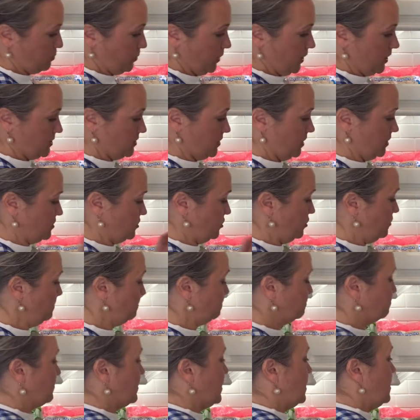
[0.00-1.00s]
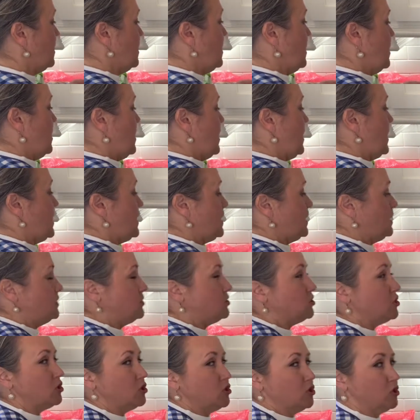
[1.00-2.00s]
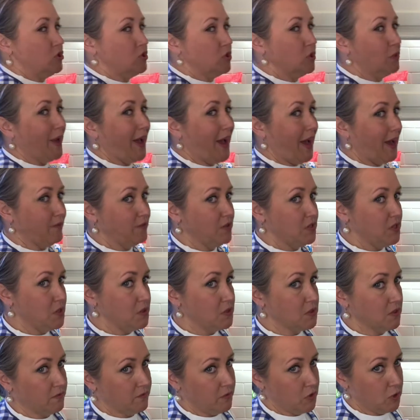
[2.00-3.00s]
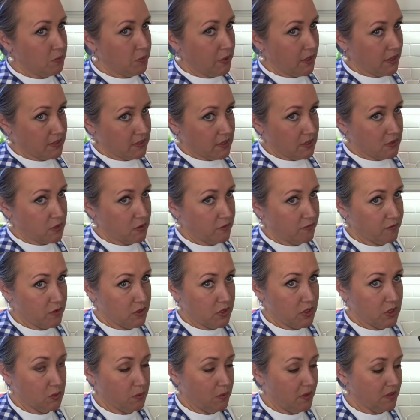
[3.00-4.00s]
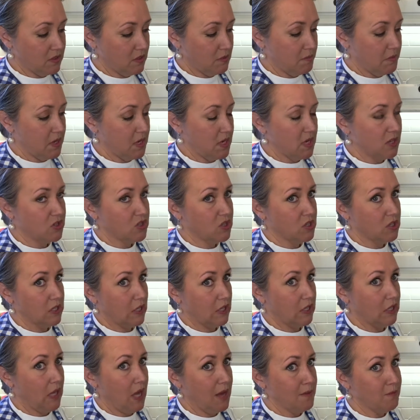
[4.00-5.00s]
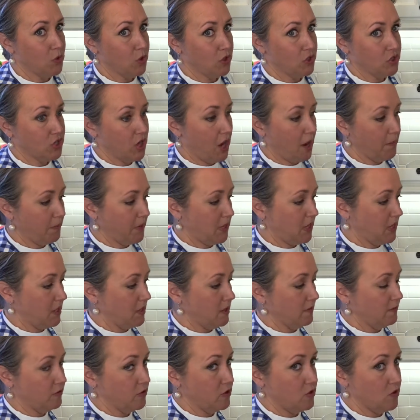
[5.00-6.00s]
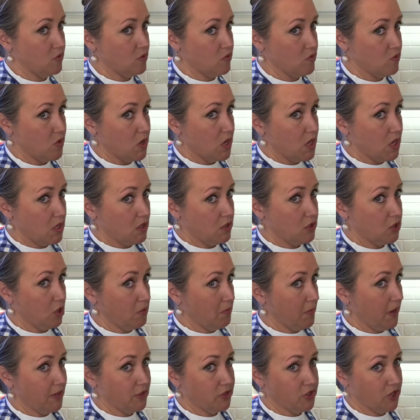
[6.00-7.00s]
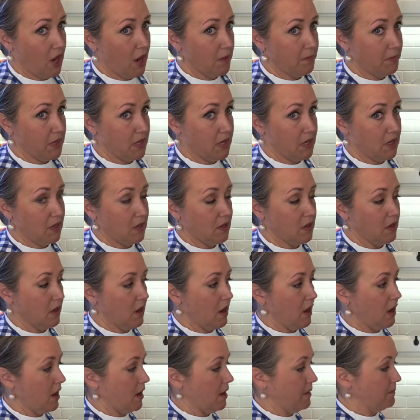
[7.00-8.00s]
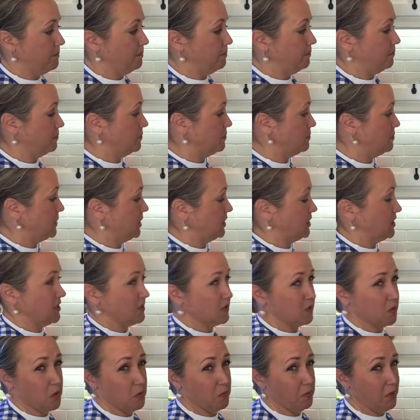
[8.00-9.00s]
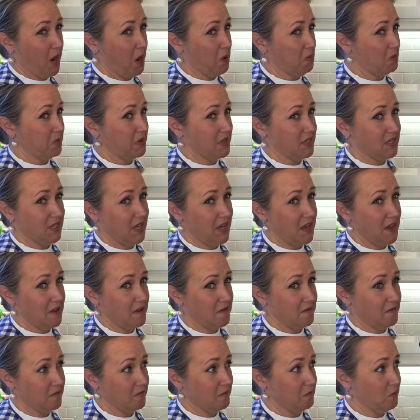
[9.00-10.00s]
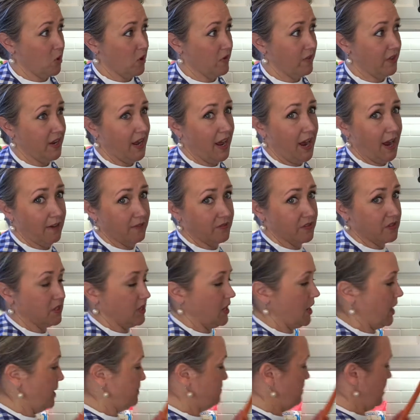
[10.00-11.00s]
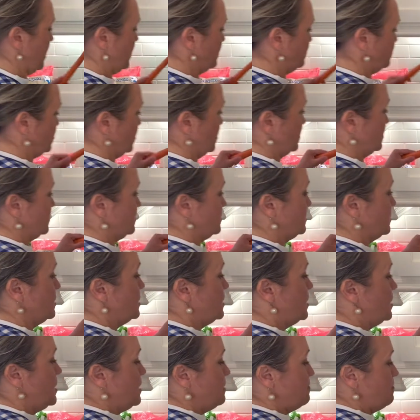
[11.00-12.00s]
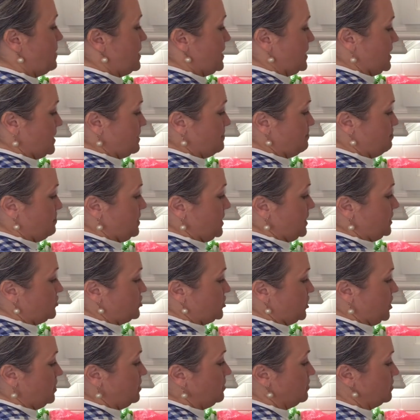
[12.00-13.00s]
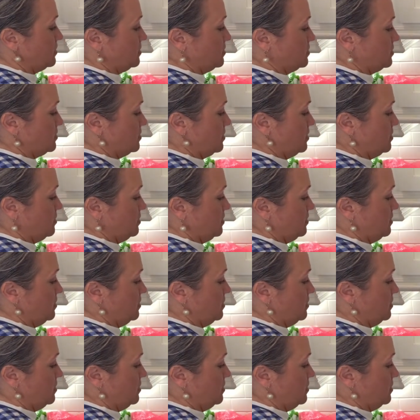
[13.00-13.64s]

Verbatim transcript: processor. And you don't have to use a food processor for this recipe. It's just a lot more chopping if you don't mind chopping, um, but this will probably save more than half the time by just making big chunks